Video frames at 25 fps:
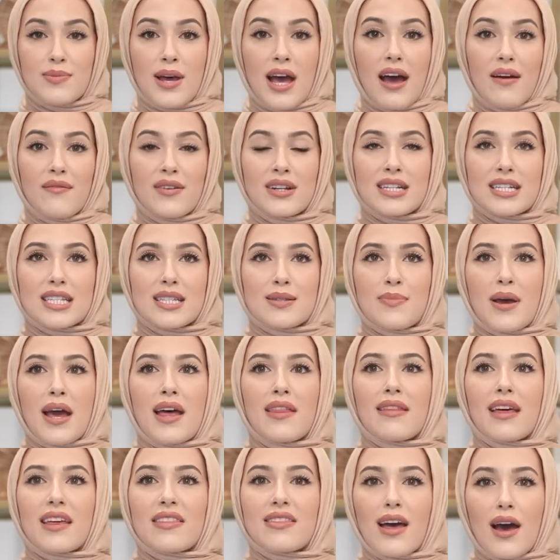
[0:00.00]
having to
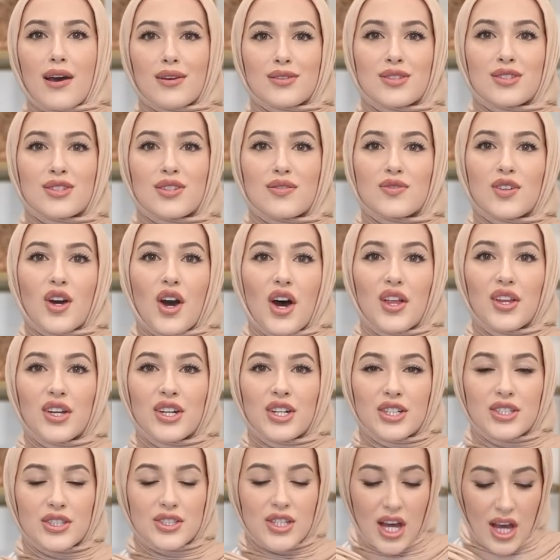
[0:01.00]
spend like thousands of
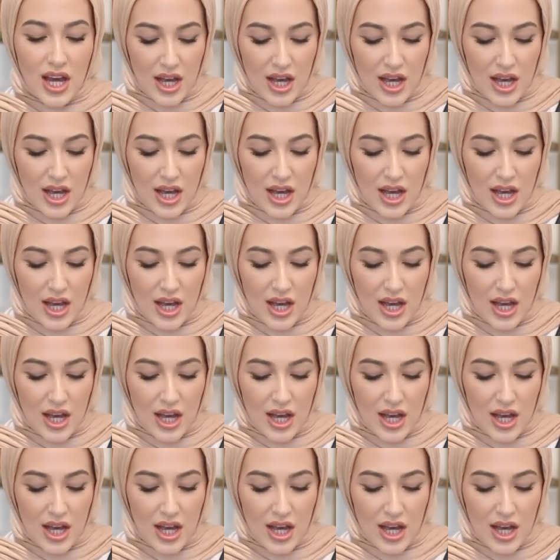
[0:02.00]
dollars.